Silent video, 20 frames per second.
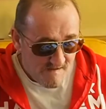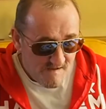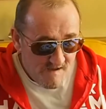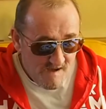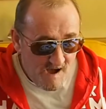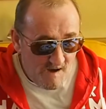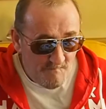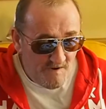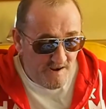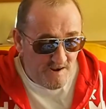
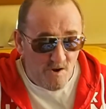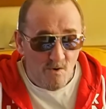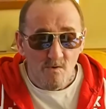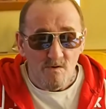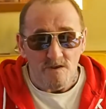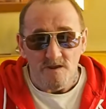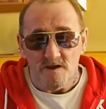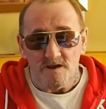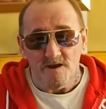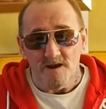I mean,
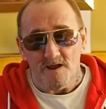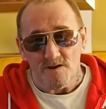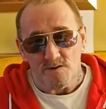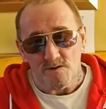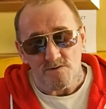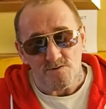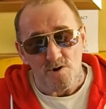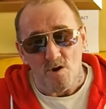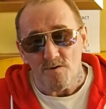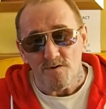you can ask,
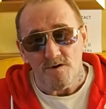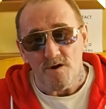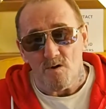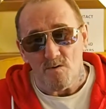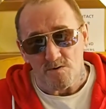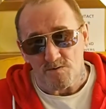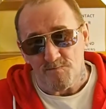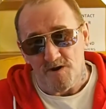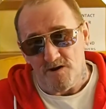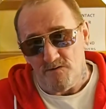John
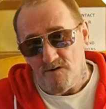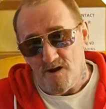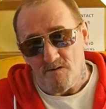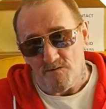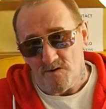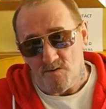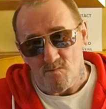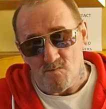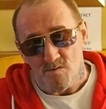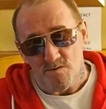knows me round
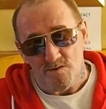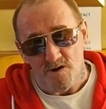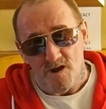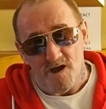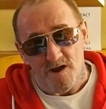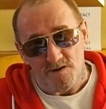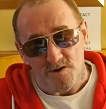at Woodyard,